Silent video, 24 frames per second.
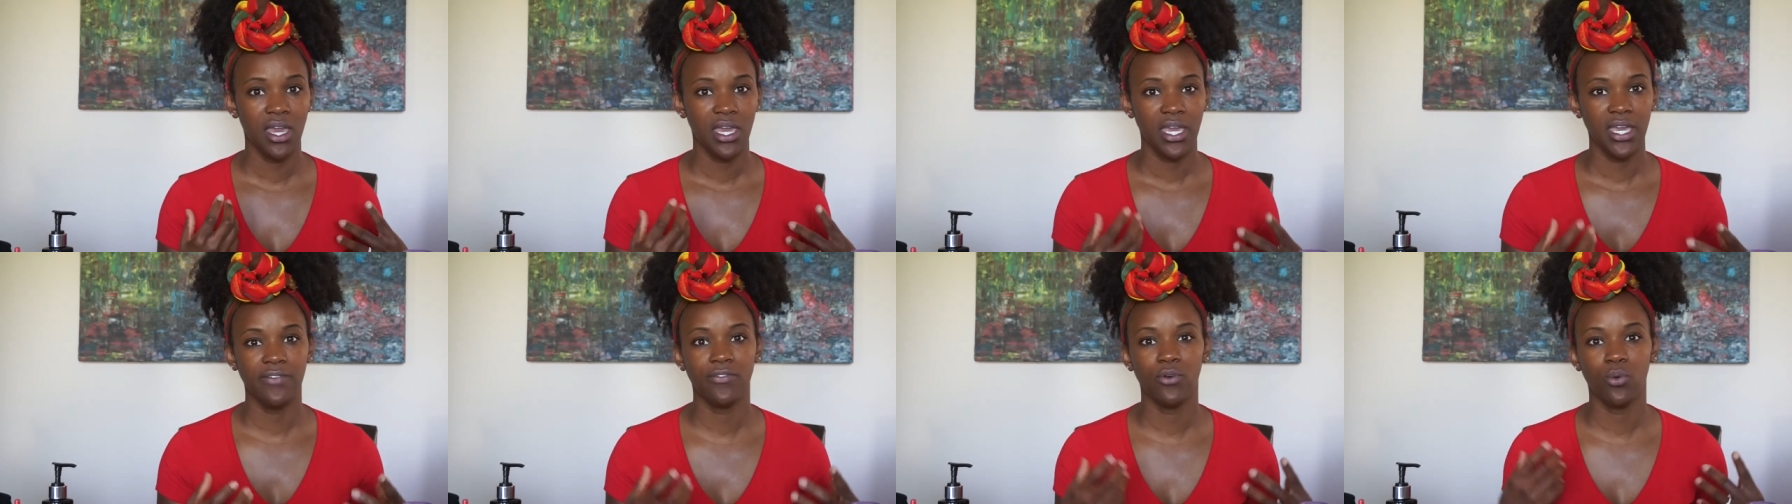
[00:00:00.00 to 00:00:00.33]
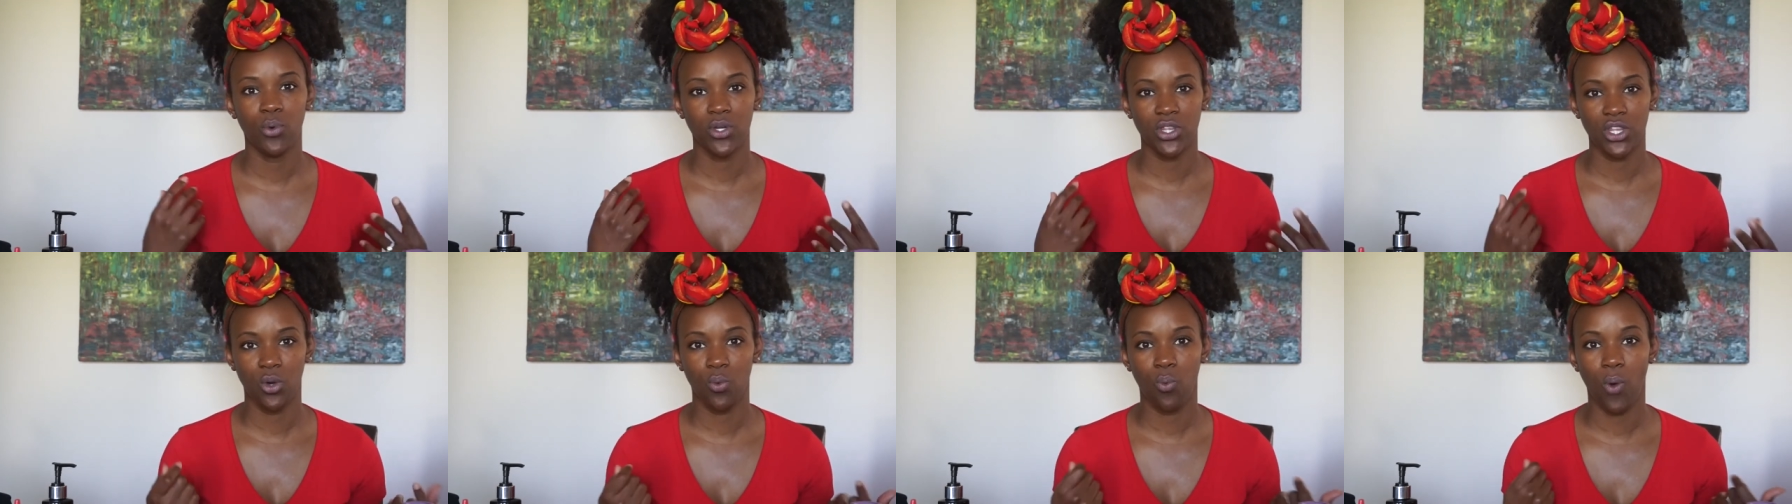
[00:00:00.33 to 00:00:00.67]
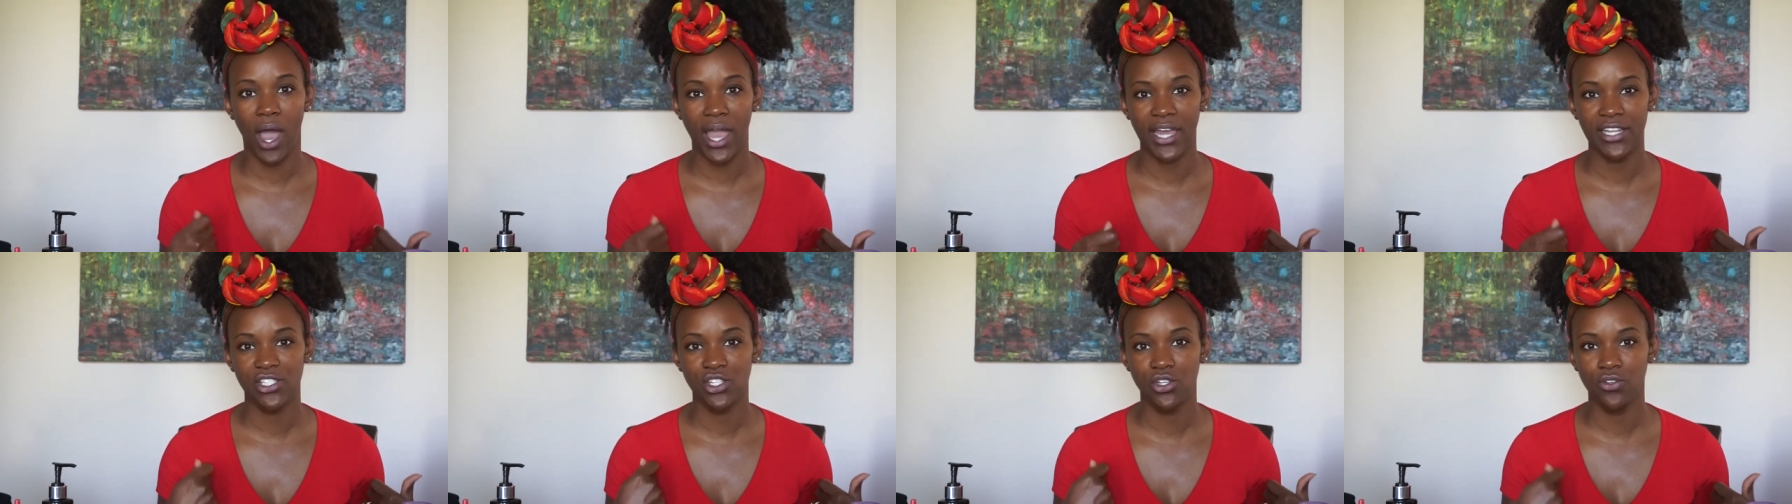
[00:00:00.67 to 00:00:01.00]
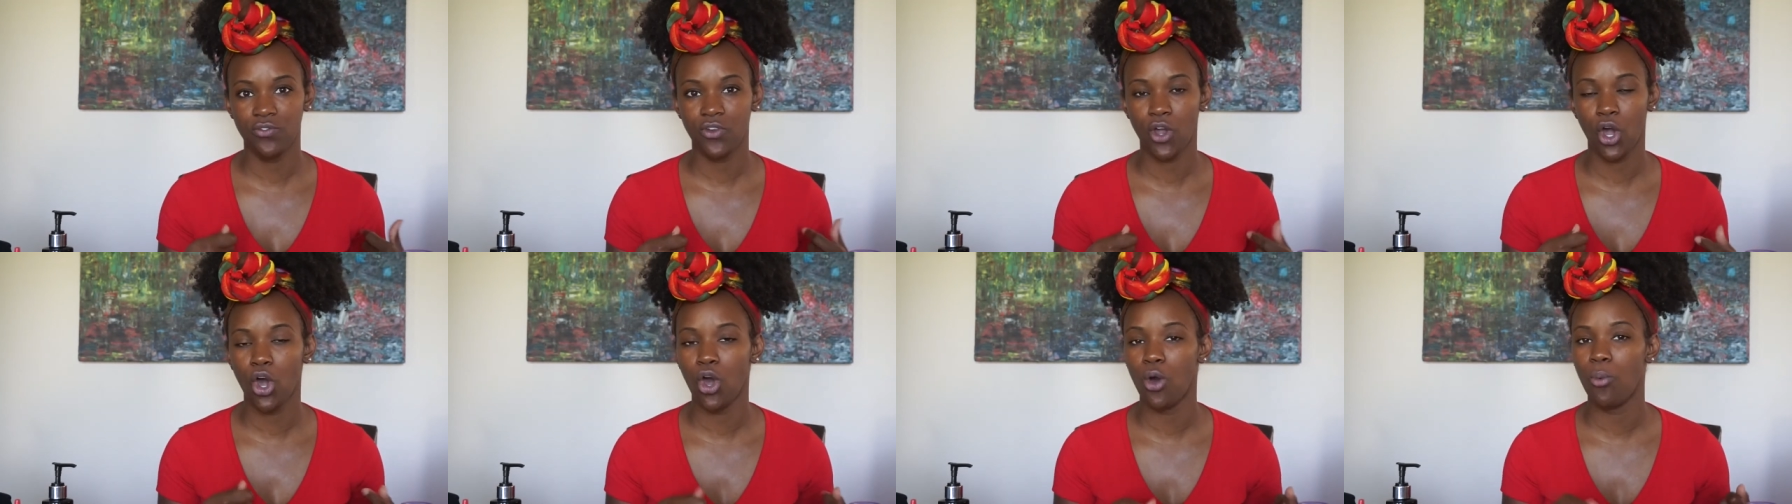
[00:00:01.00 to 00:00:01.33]
Even with a wide
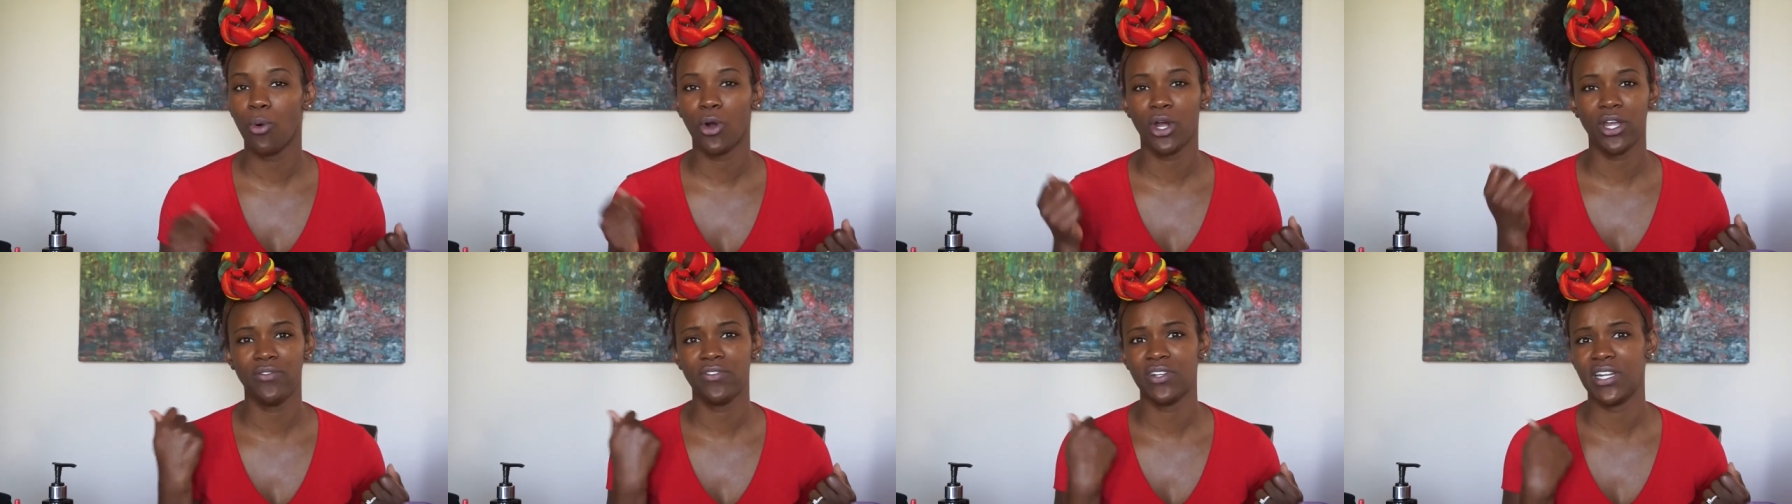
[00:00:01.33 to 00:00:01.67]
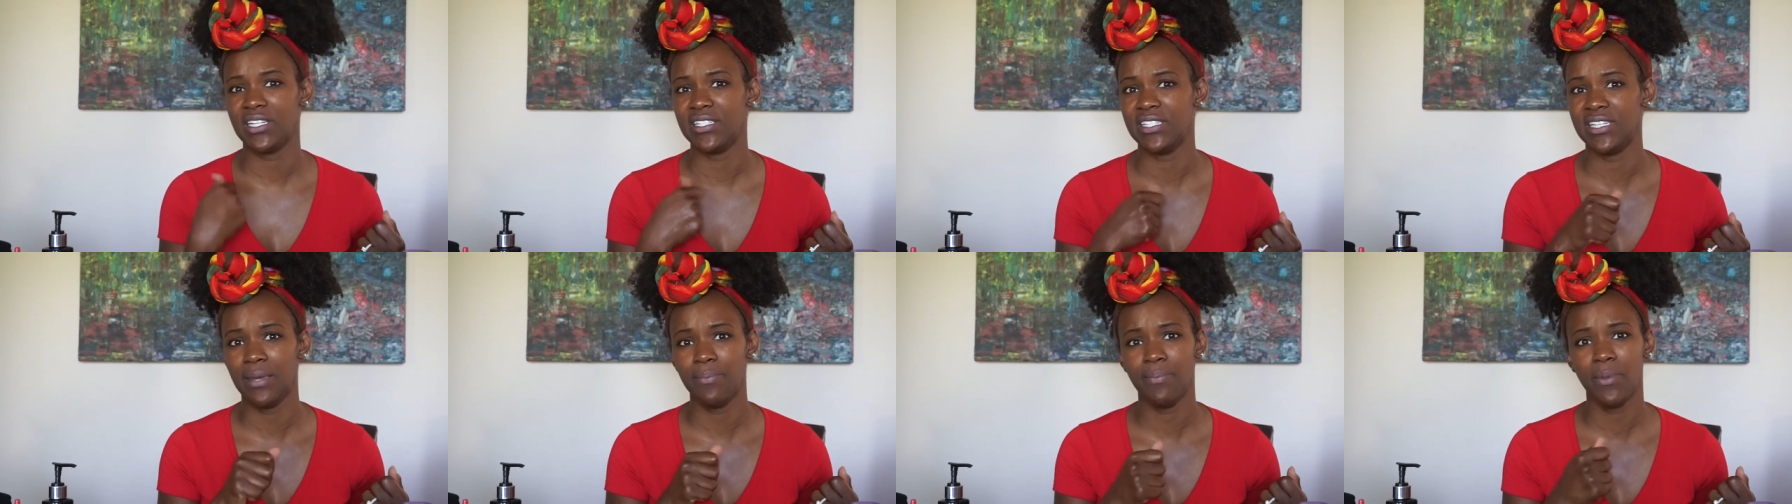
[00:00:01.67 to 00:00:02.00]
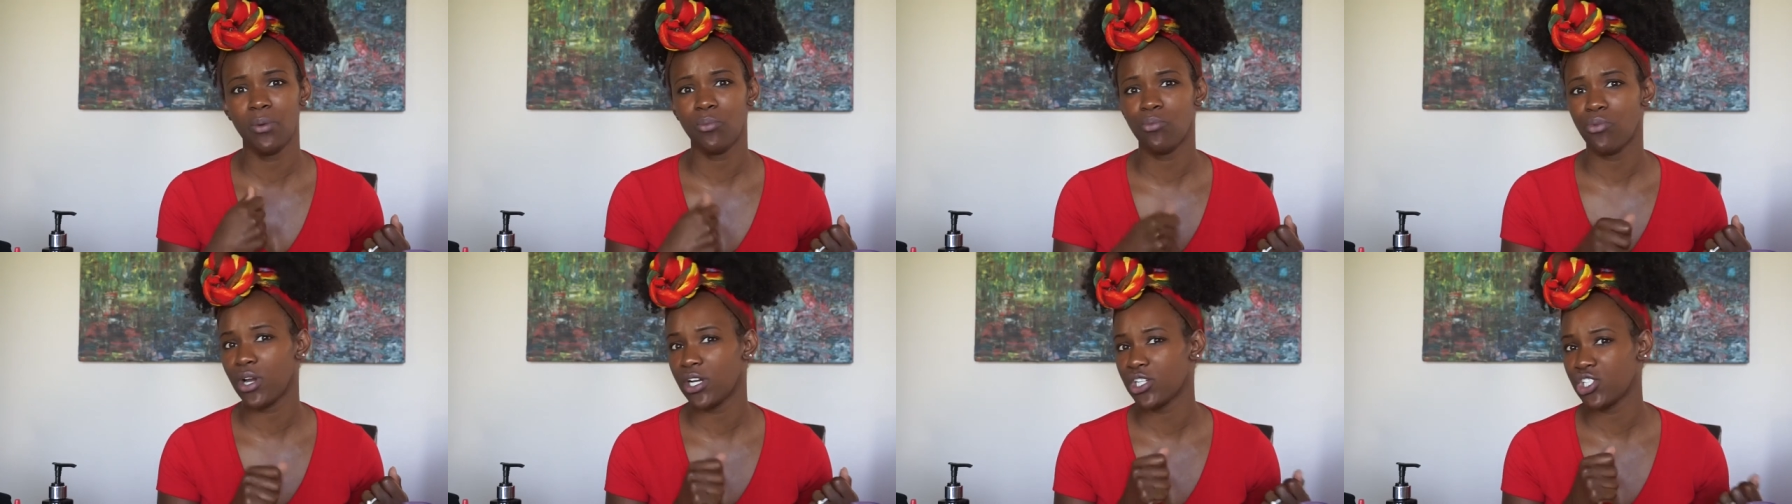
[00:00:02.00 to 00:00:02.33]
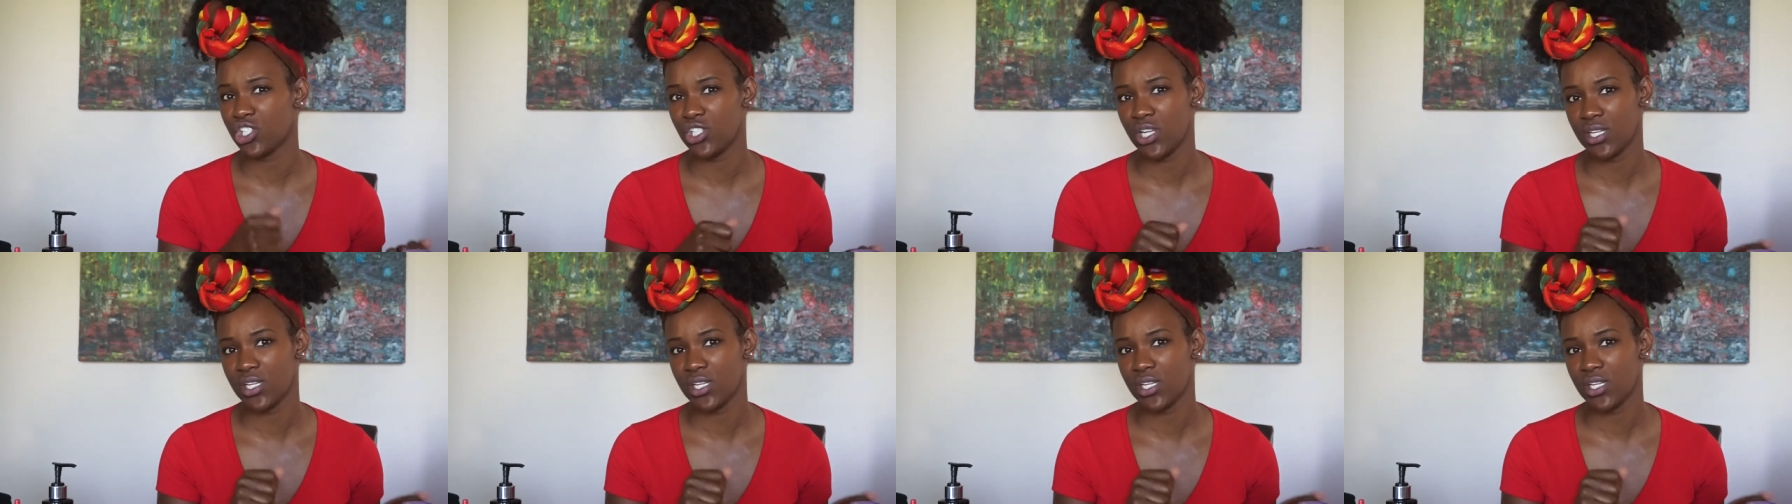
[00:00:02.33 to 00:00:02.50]
tooth comb or even a Denman brush